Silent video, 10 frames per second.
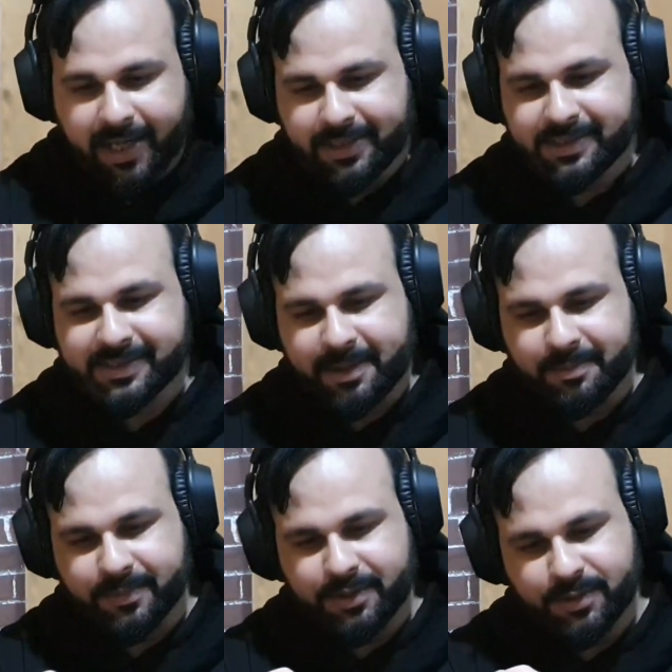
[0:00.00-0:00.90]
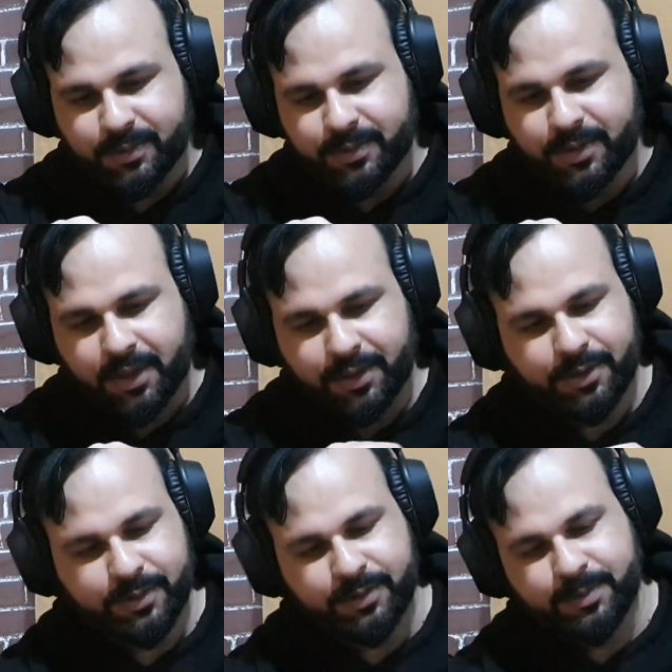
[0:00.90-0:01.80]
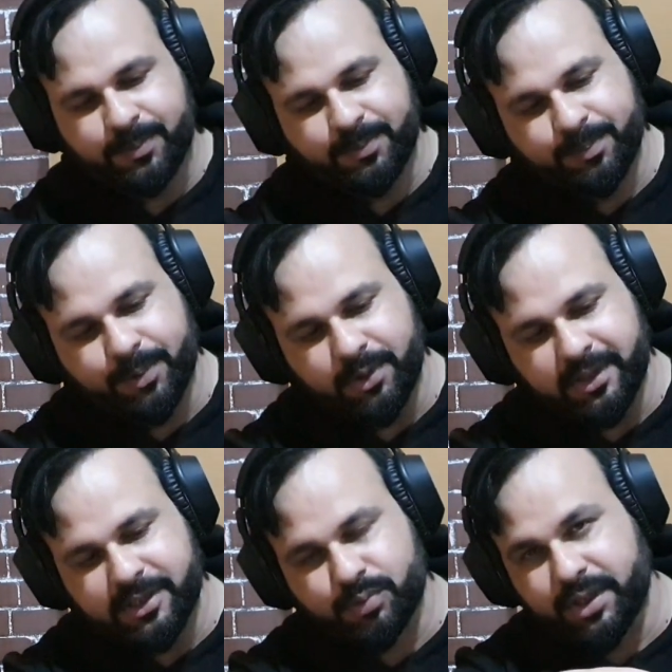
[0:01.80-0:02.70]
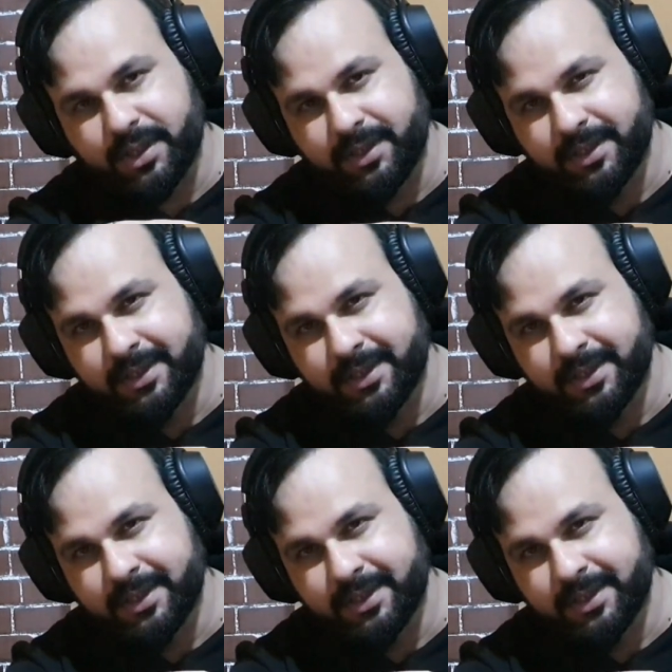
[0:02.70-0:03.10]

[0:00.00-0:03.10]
And this time you got to pull this one.